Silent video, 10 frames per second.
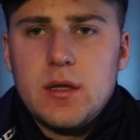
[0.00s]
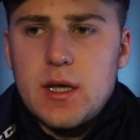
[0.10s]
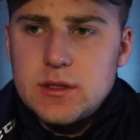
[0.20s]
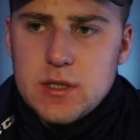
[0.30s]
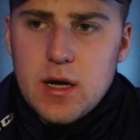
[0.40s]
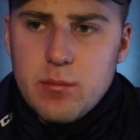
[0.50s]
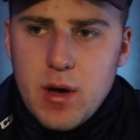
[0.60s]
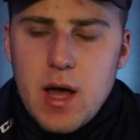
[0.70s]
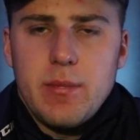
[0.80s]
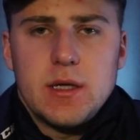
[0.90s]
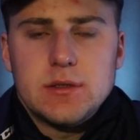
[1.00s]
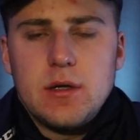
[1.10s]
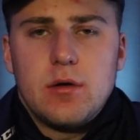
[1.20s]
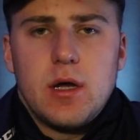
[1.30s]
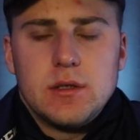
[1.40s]
that is not in my best
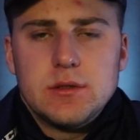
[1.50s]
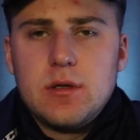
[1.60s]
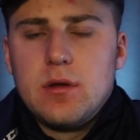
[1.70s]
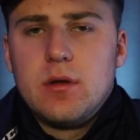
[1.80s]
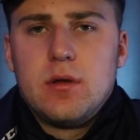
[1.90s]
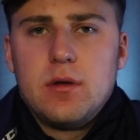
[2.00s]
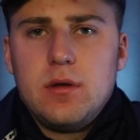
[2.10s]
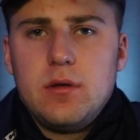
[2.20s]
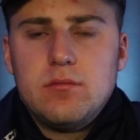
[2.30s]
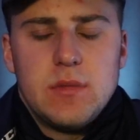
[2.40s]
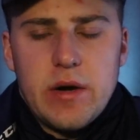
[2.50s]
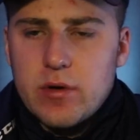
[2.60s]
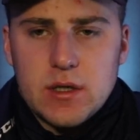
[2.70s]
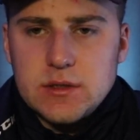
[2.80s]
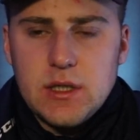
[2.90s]
interest.
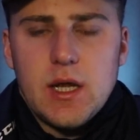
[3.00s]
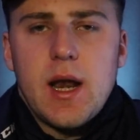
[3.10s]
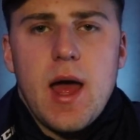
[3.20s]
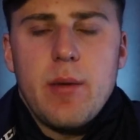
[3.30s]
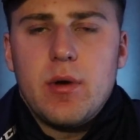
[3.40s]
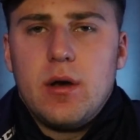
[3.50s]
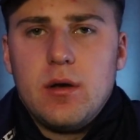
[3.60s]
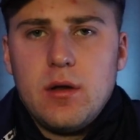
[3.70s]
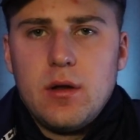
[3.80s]
Never going to see that happen.